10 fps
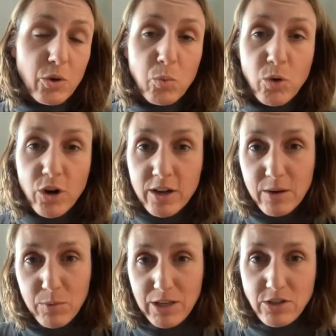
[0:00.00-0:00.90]
the work
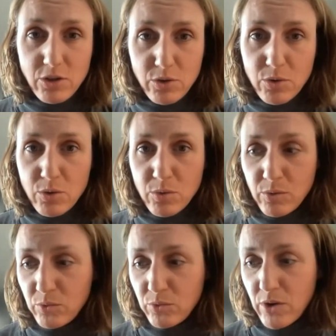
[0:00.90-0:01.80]
that we
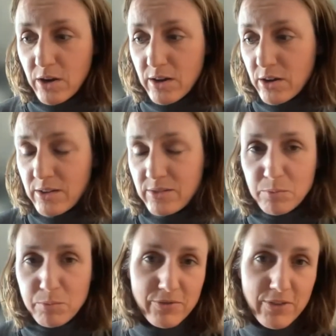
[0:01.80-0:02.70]
do as
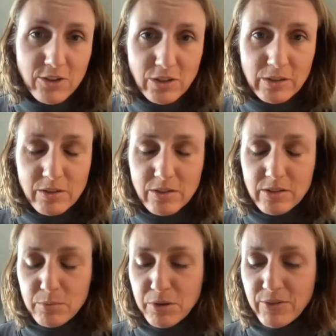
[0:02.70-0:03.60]

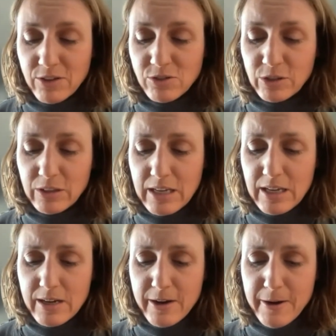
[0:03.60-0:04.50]
professionally,